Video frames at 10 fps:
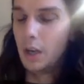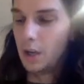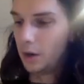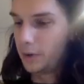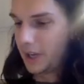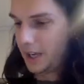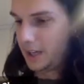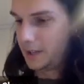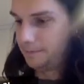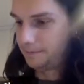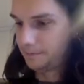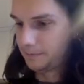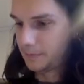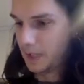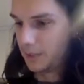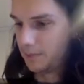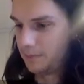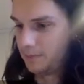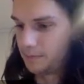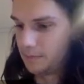Okay, are
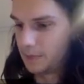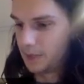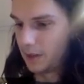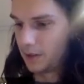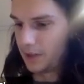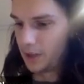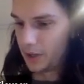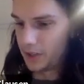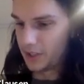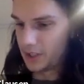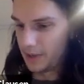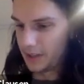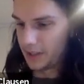there any questions about